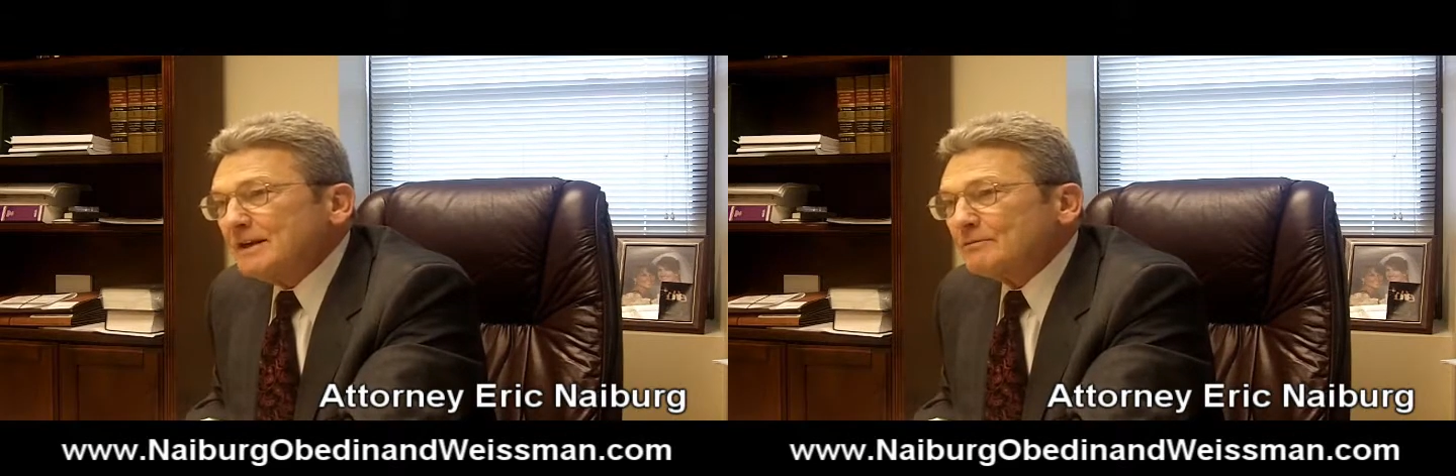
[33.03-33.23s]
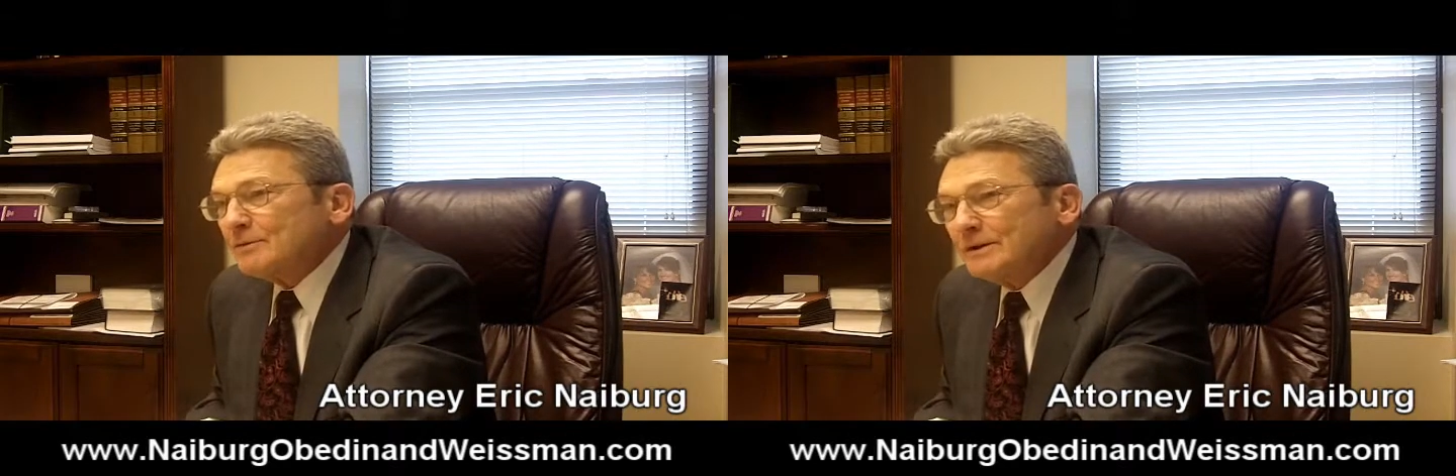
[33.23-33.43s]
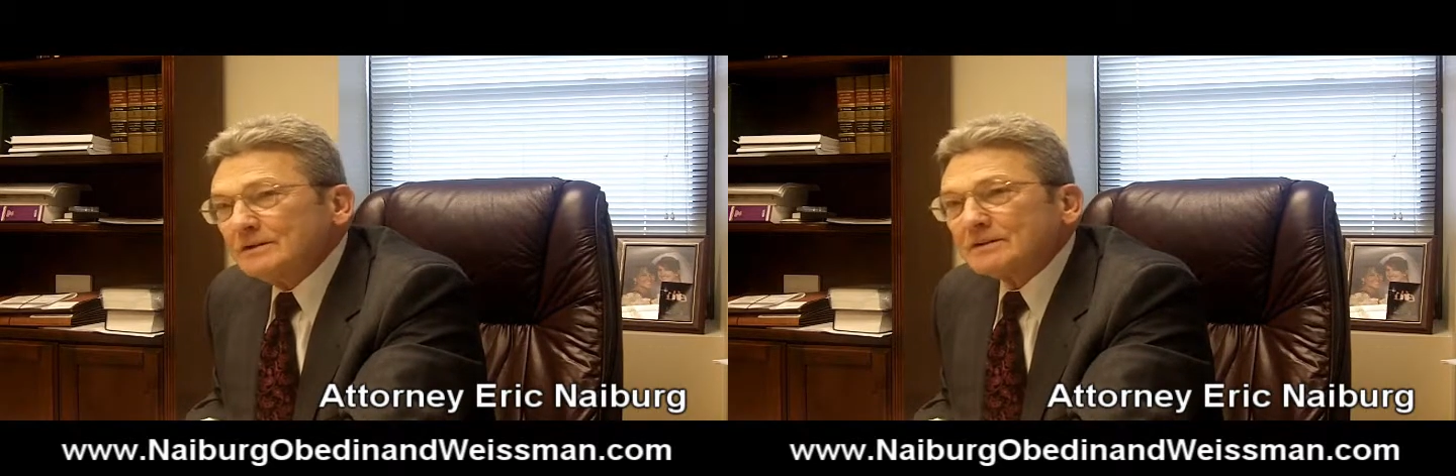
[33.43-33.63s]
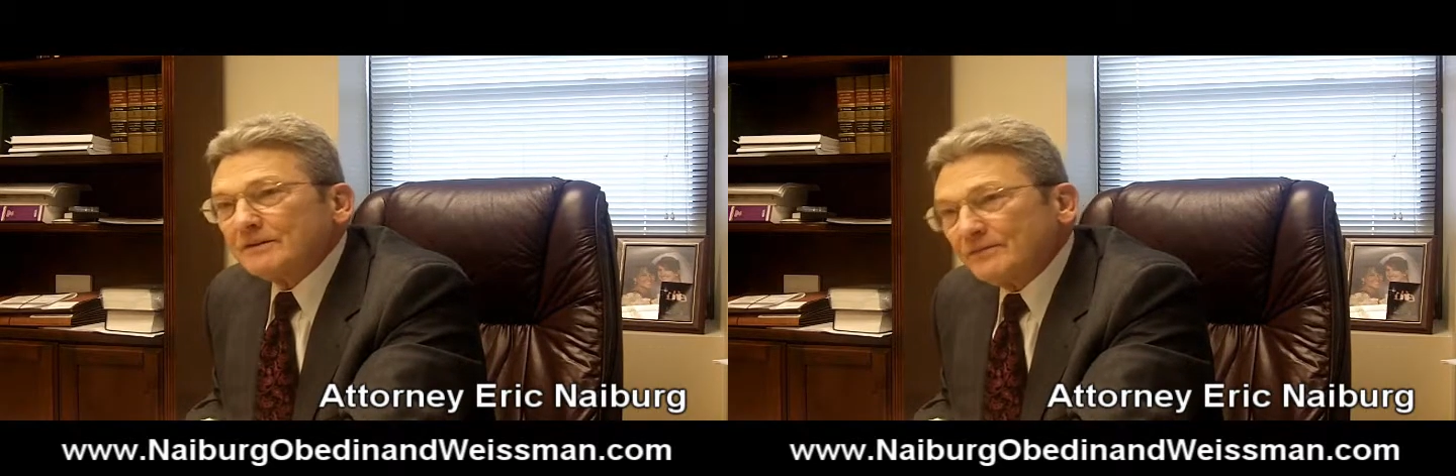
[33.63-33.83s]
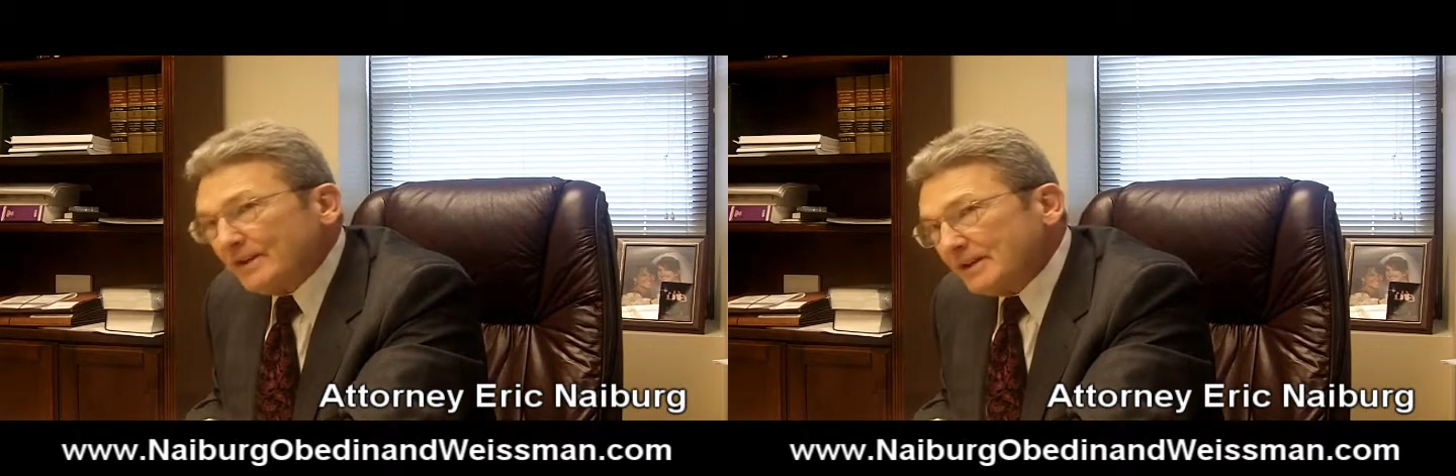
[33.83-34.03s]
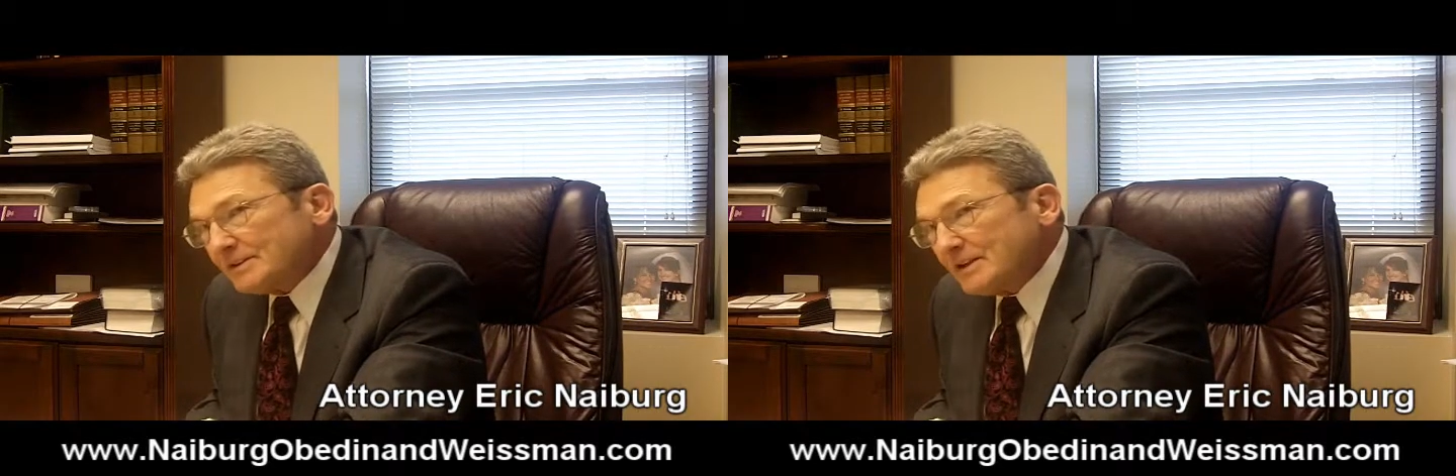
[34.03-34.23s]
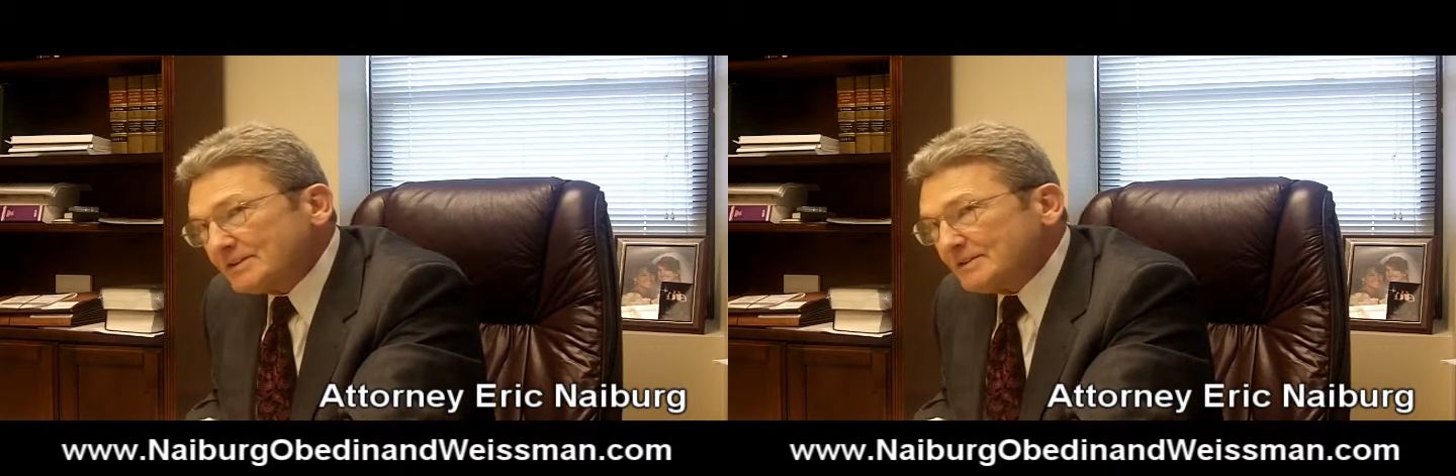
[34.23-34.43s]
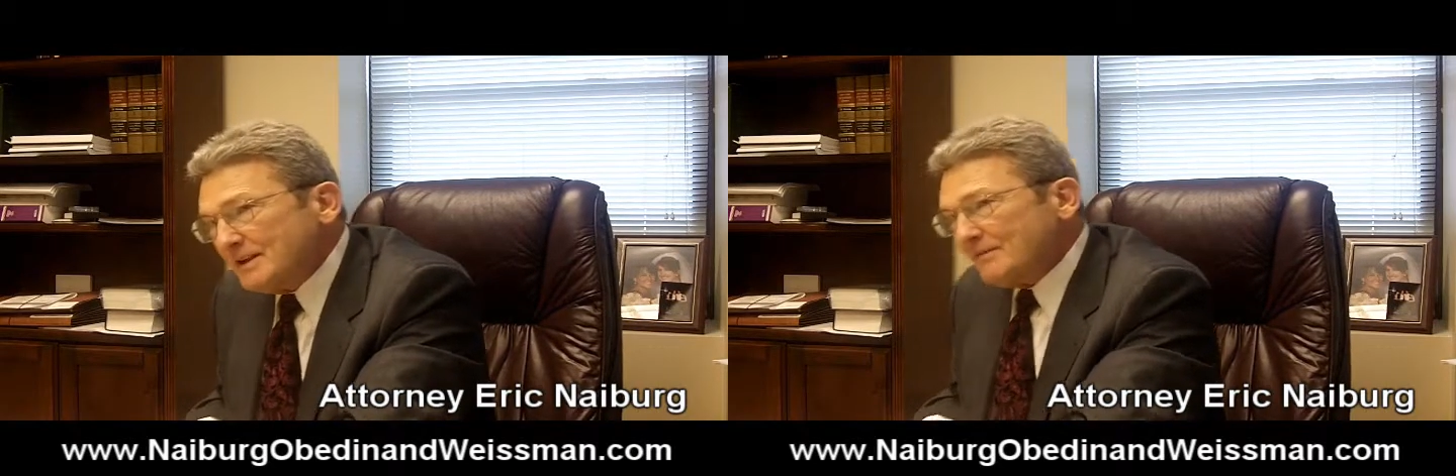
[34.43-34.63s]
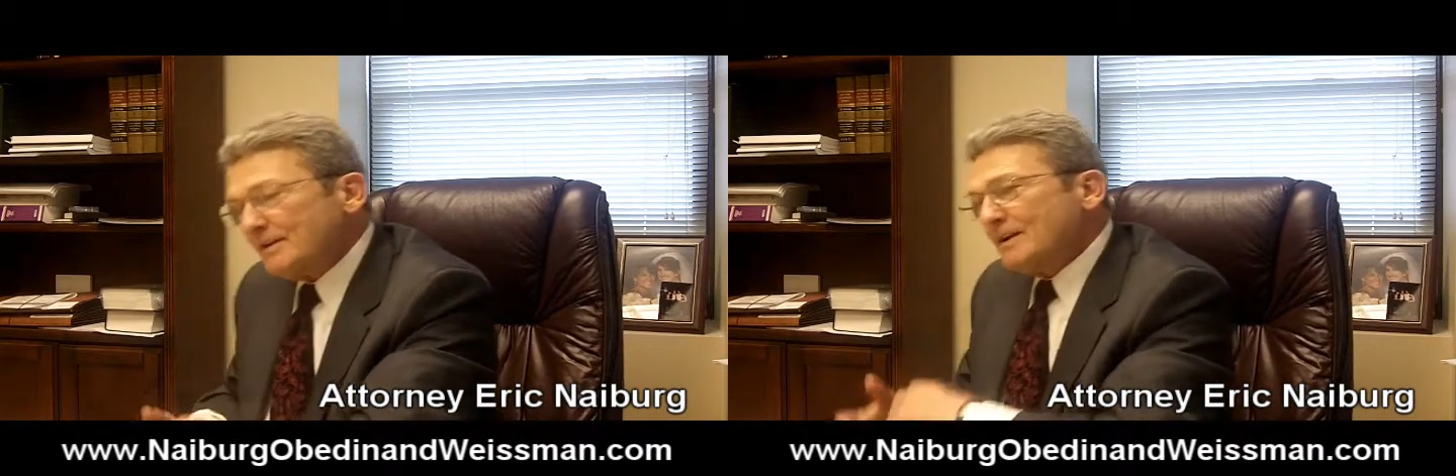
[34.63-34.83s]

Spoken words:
a real defense. It's